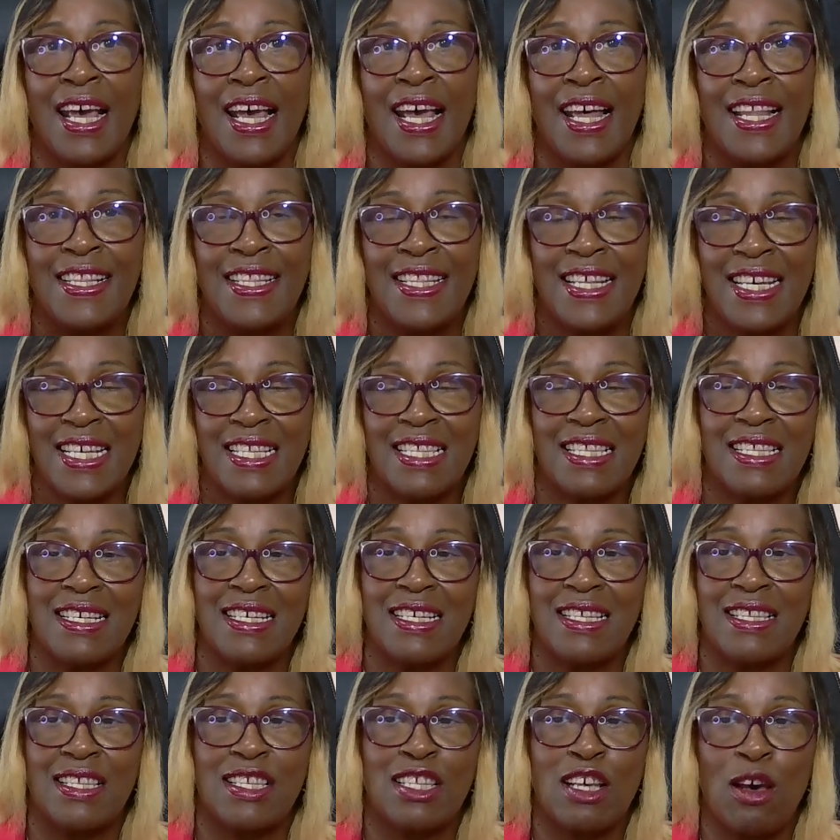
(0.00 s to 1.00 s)
This
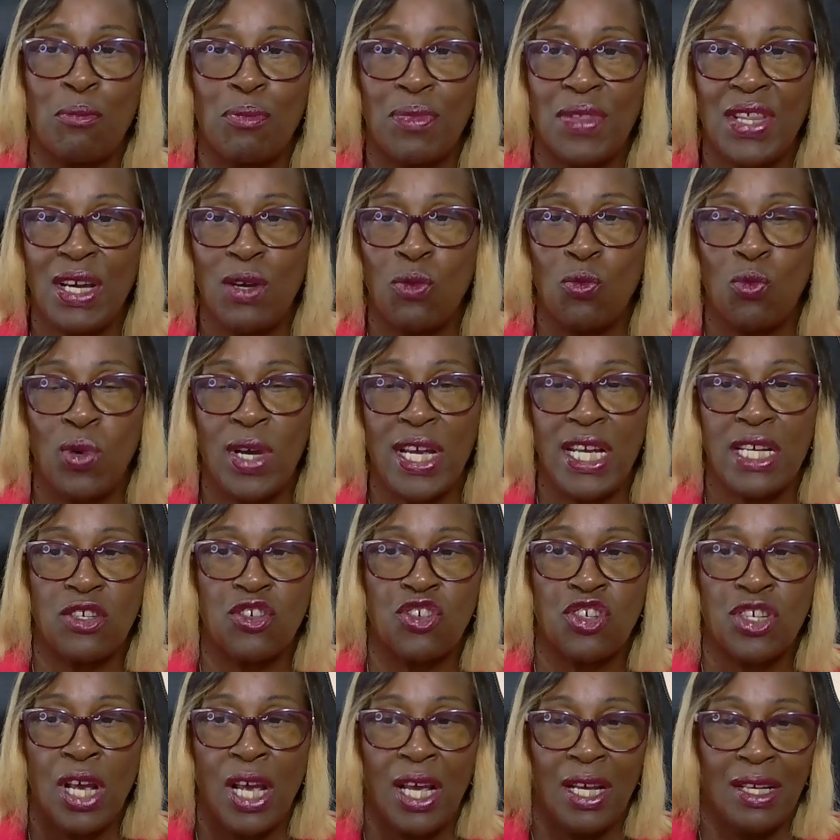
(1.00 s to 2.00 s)
is something
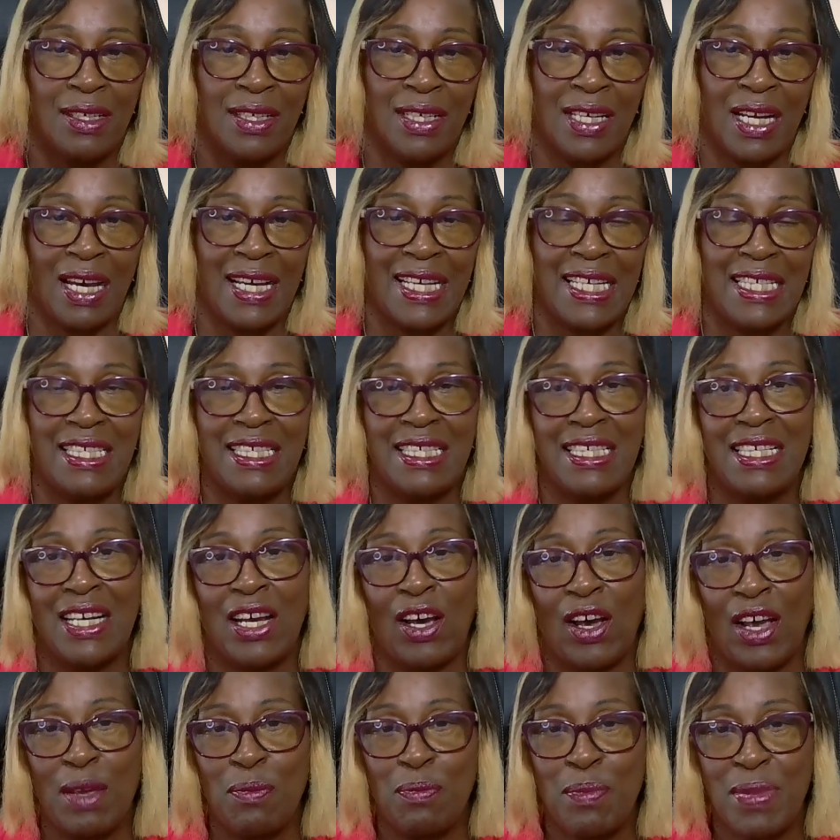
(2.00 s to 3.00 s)
which
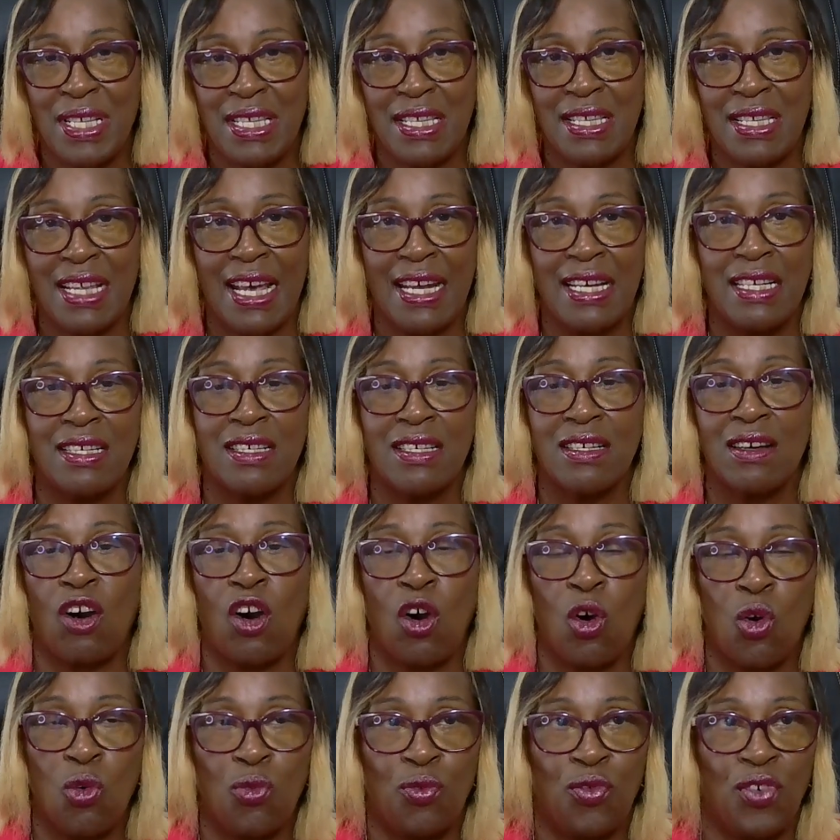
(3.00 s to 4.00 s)
ninety-nine percent
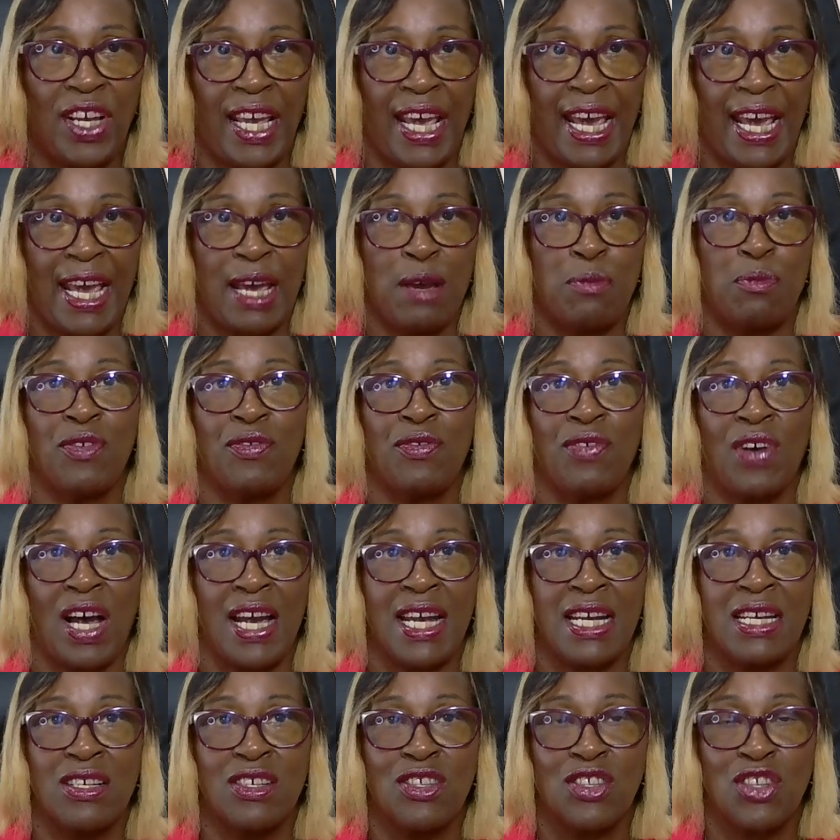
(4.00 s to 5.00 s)
of care
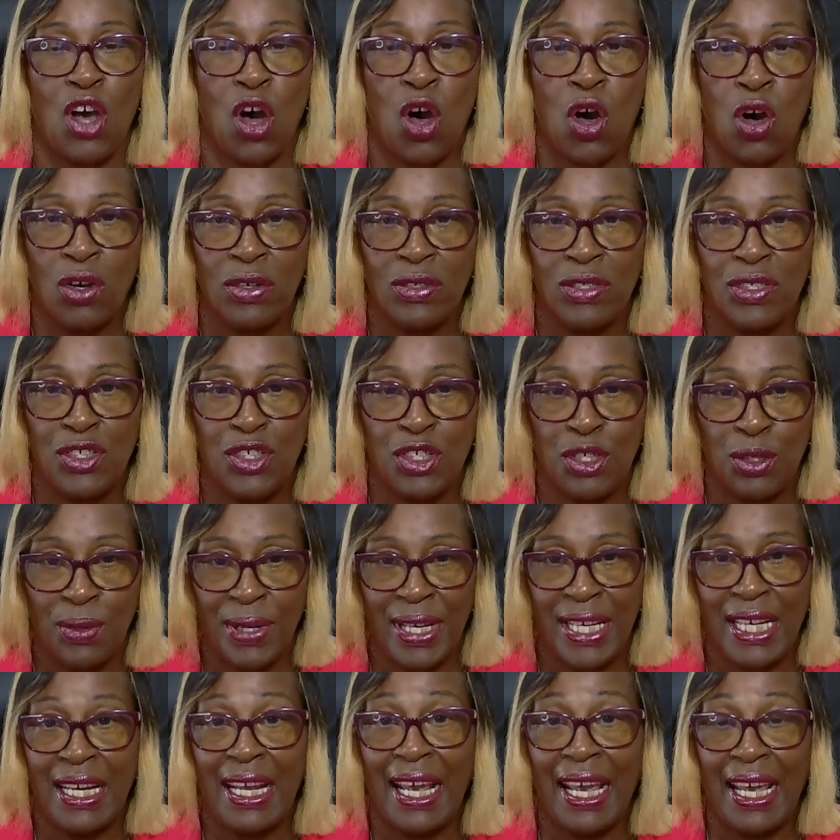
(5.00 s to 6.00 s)
providers aren't
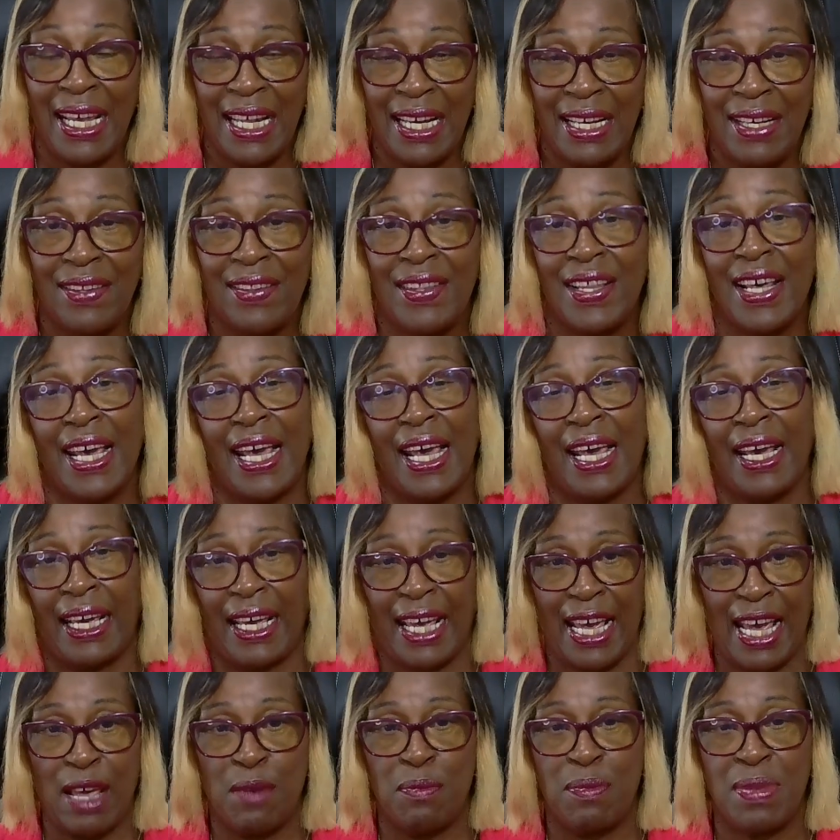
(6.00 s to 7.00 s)
doing in their
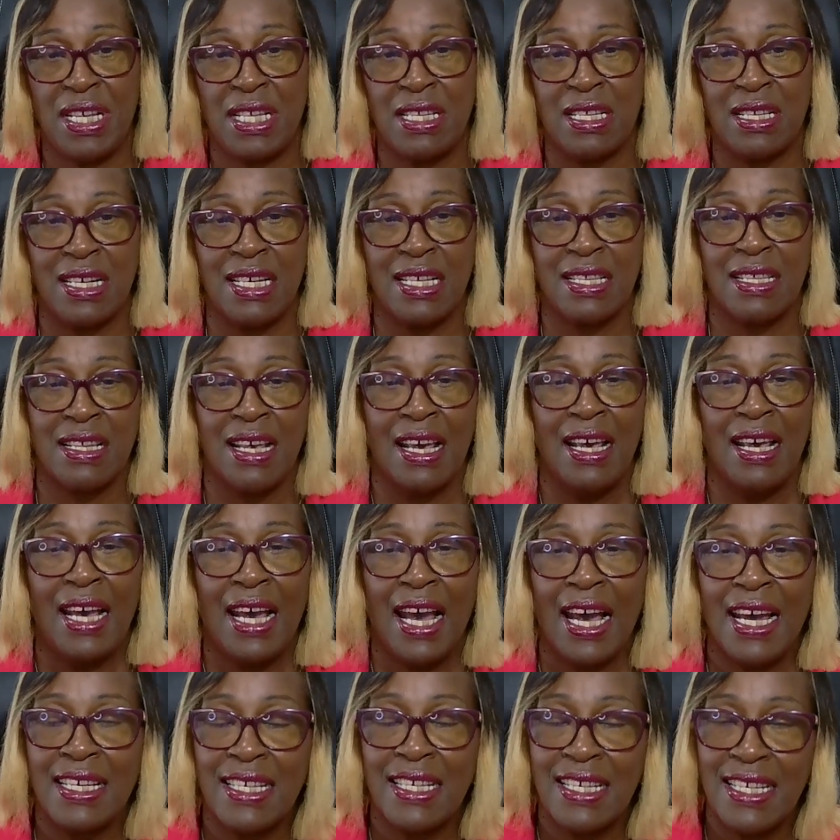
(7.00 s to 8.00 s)
care business.
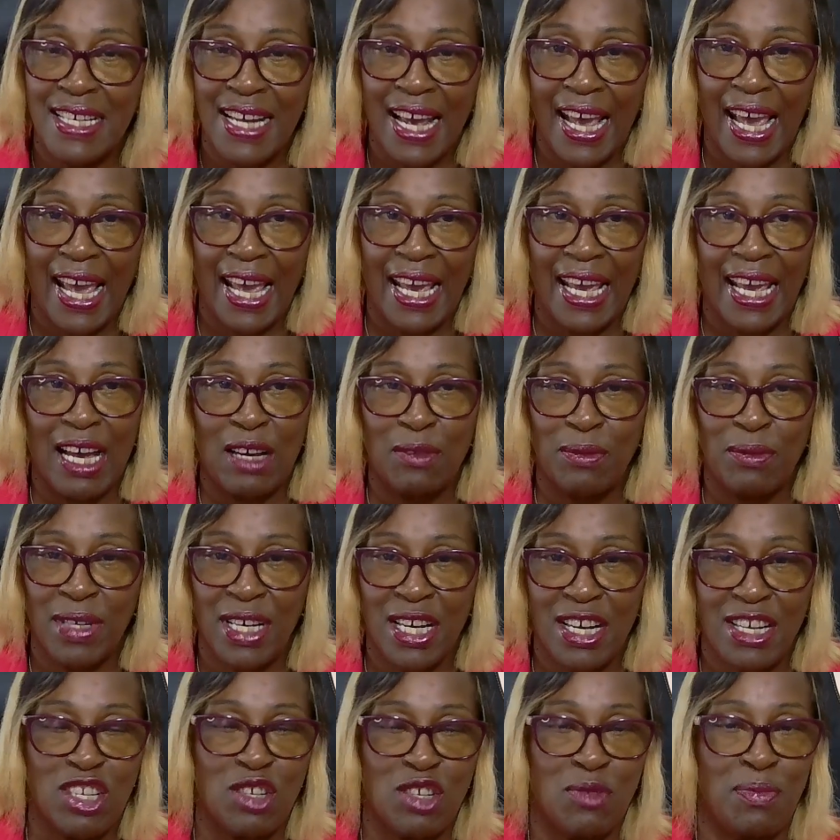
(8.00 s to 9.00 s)
And today I'm
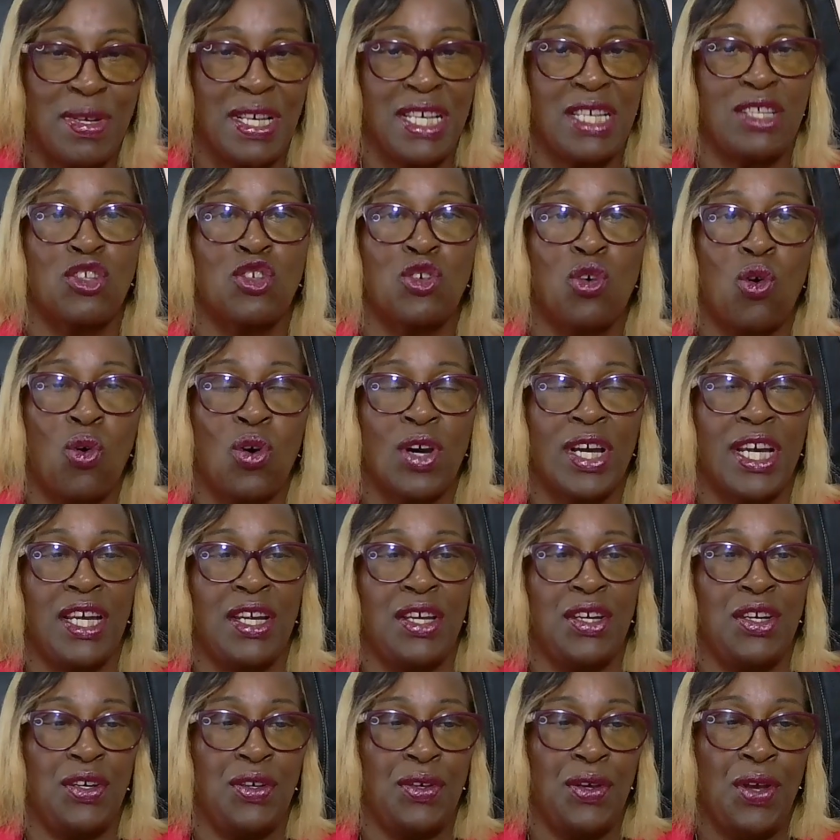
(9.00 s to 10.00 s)
going to be talking
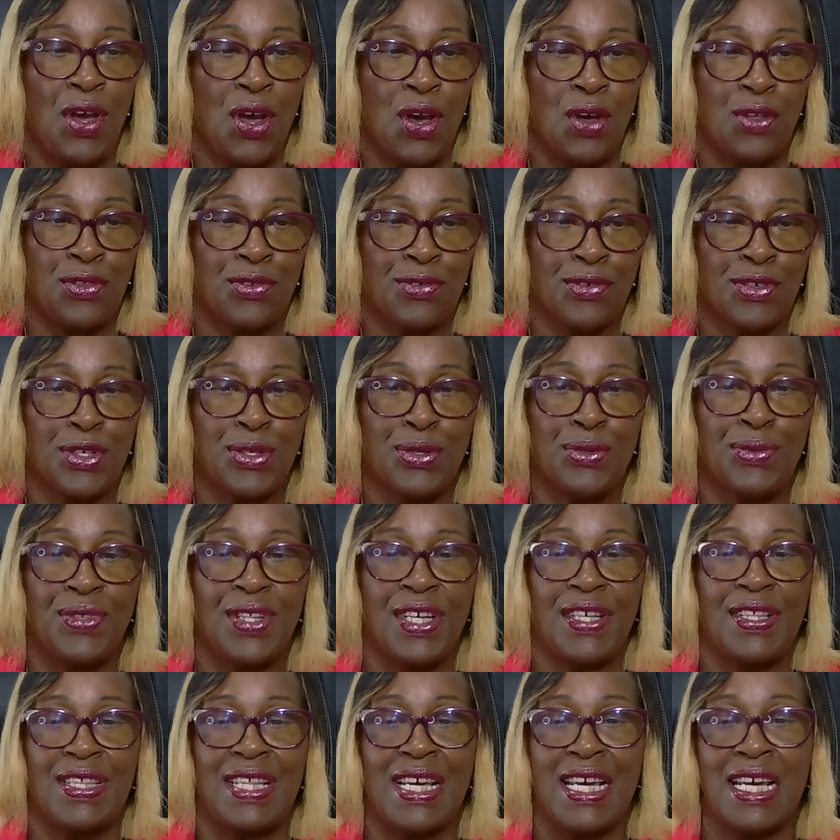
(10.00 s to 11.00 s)
you through the
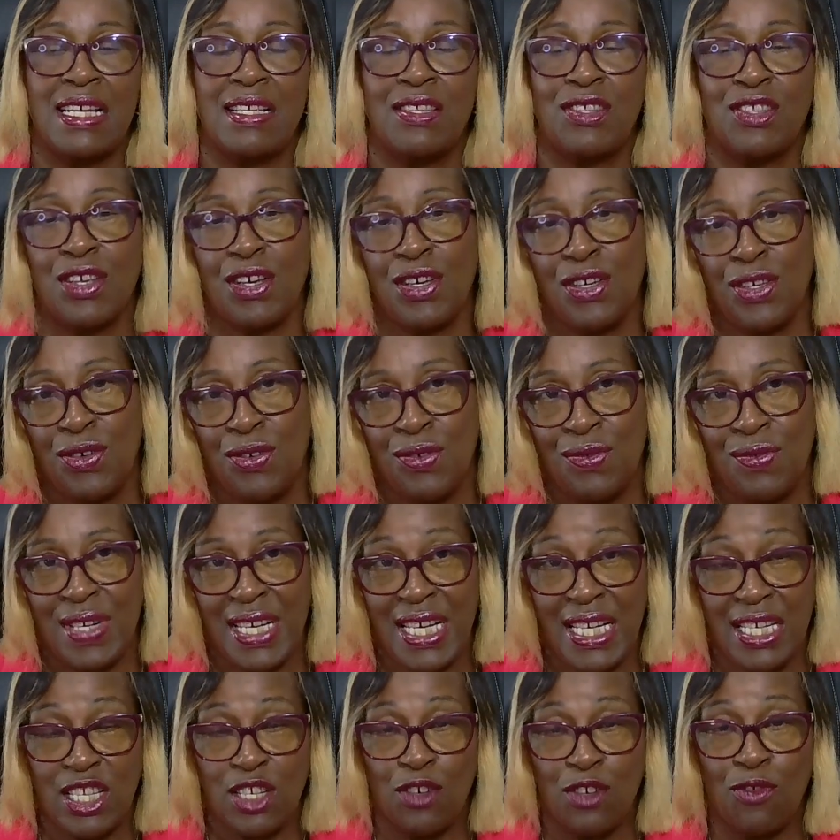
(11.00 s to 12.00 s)
things that you
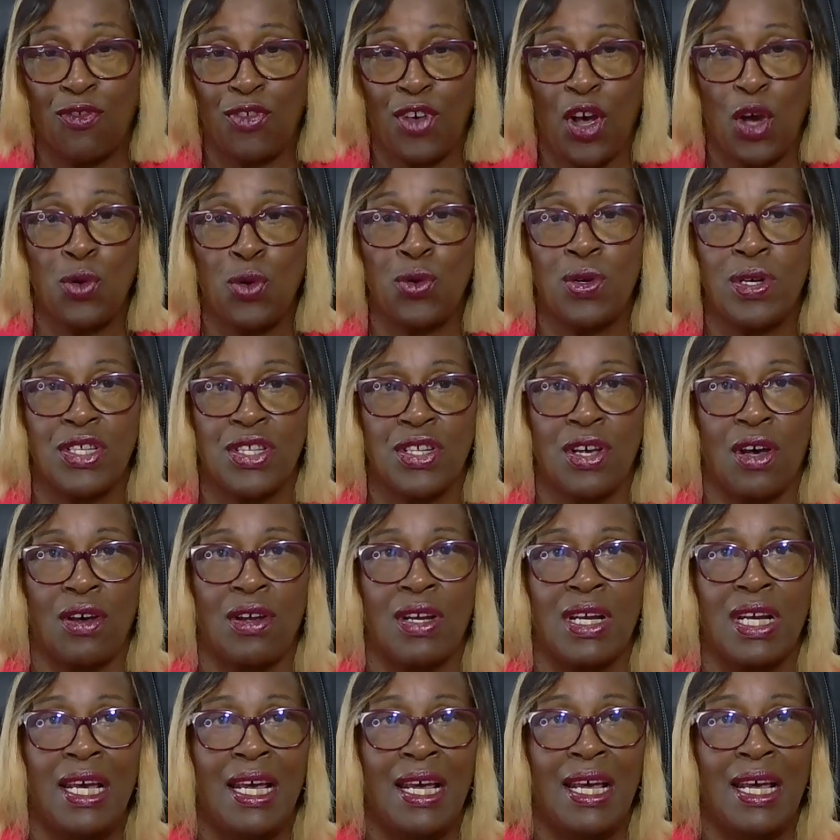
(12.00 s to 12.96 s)
need to focus on.